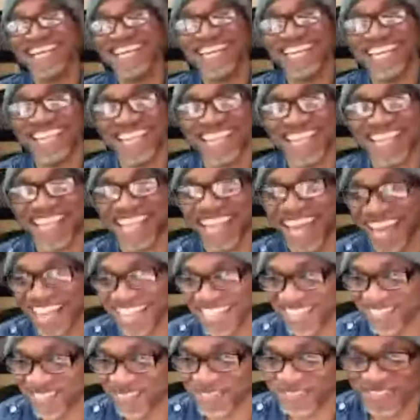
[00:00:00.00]
That's
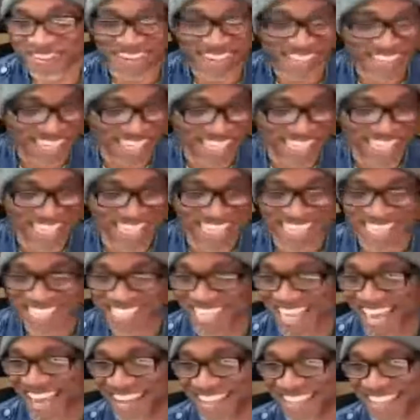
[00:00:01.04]
funny, Liz. That
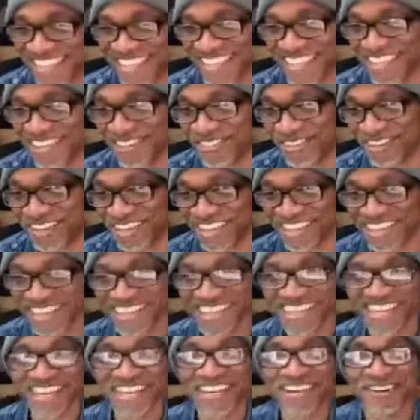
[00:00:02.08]
was a good one.
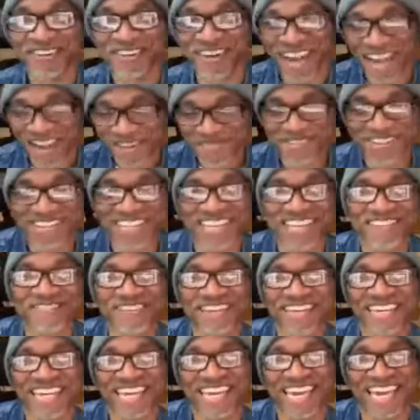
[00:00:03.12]
Well, I believe it
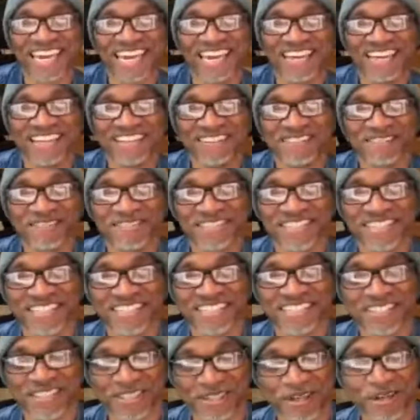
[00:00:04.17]
can because the
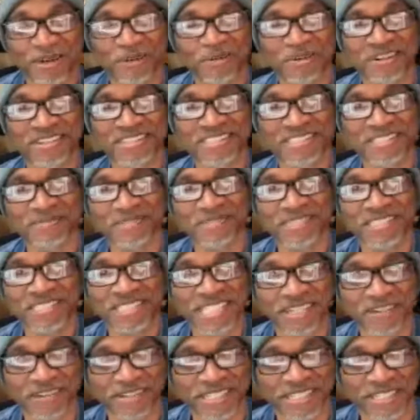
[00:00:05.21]
Lord works in
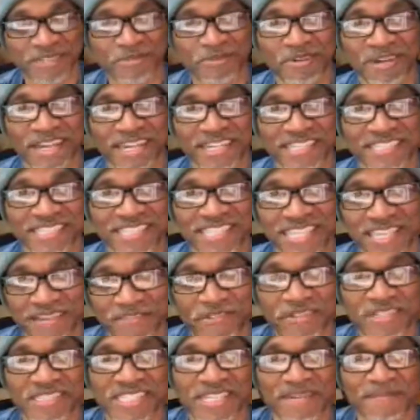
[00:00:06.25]
mysterious ways. He give you
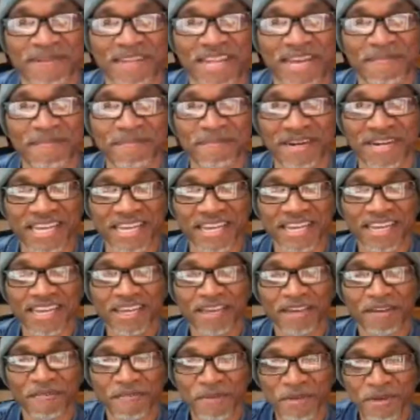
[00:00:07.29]
some of that money.
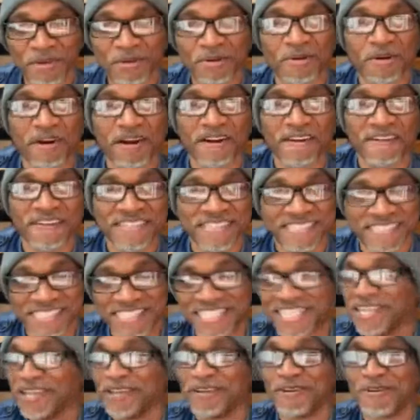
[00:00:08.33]
If you are a
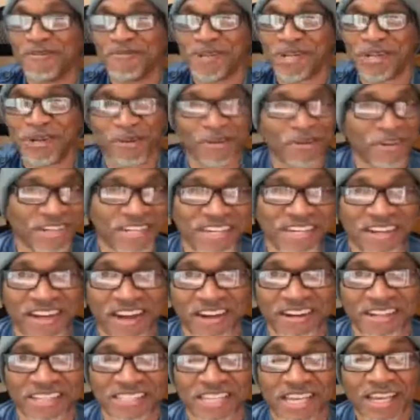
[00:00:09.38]
singer, recording
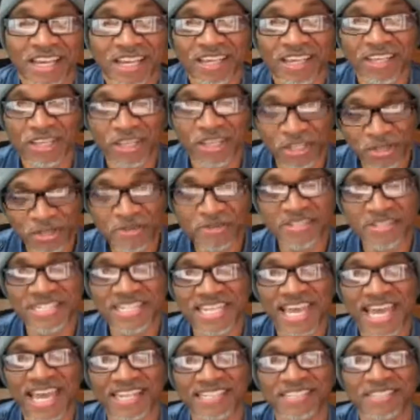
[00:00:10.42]
artist, use
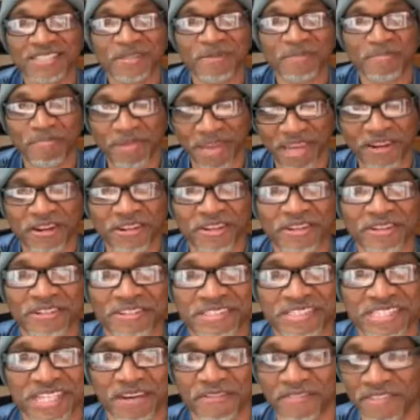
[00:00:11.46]
that to better
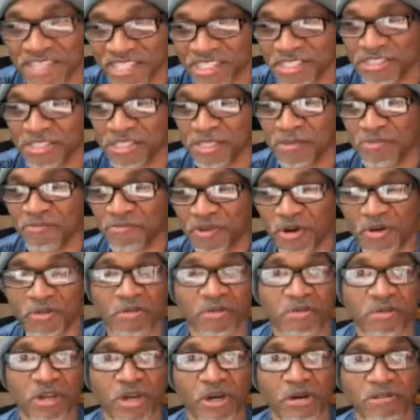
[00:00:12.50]
yourself. Get you some
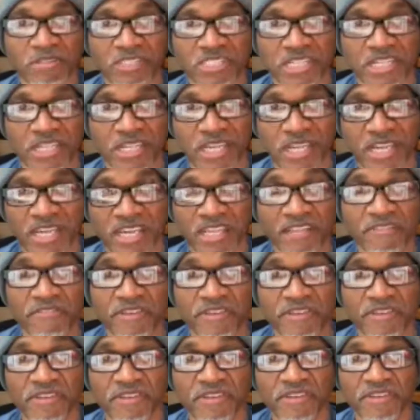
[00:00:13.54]
vocal coaching. If
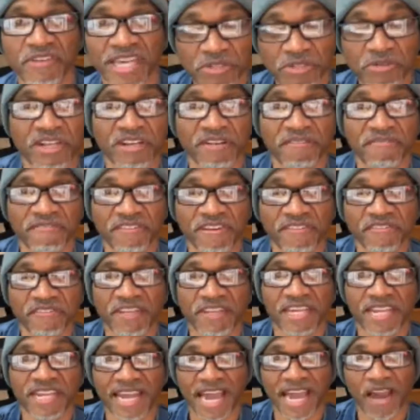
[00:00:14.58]
you got
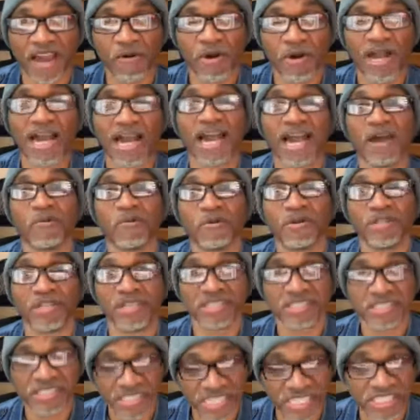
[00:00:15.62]
$250 an hour, I
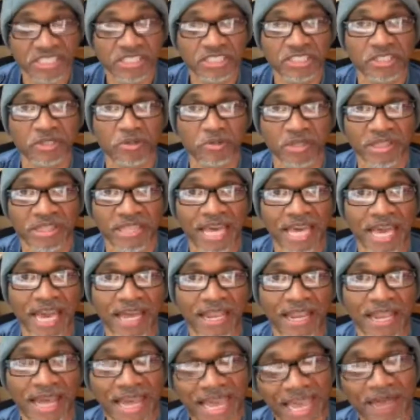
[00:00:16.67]
will assist you with
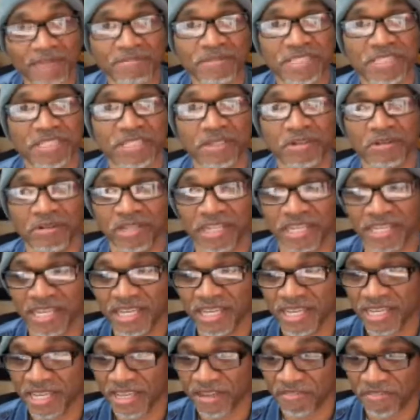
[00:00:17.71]
that. Absolutely.
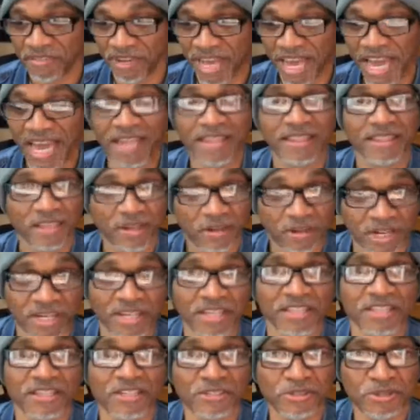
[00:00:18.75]
If not, there are
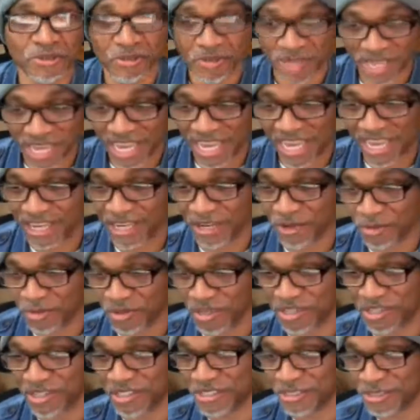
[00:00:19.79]
others who can and
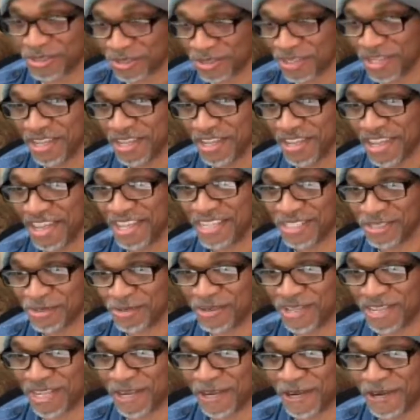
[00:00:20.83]
will as
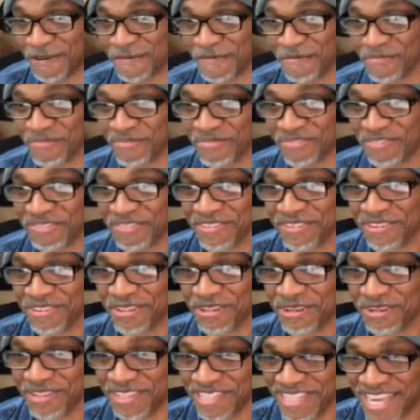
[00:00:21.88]
well. So
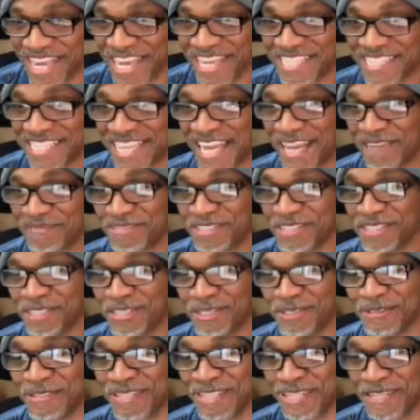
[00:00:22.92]
yes,
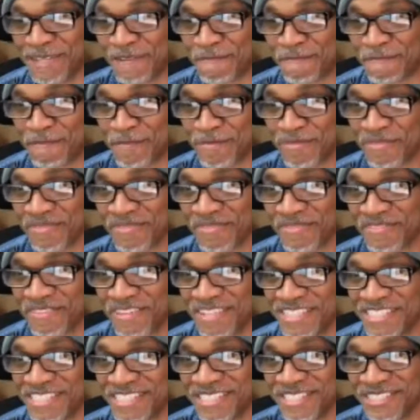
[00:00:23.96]
absolutely.
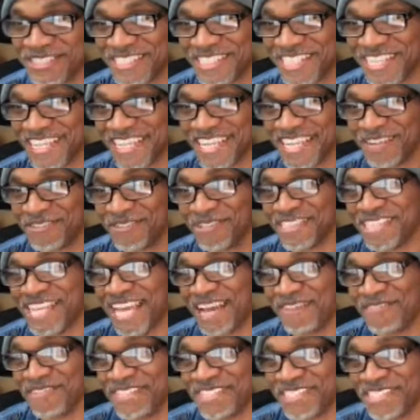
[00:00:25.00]
Susan, what's
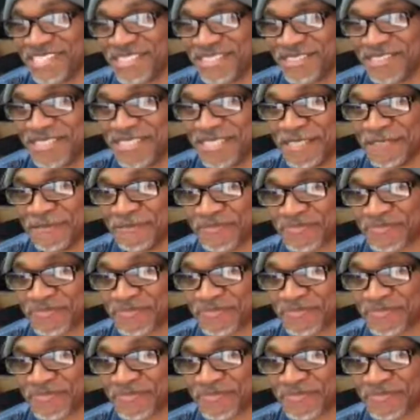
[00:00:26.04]
happening, Susan?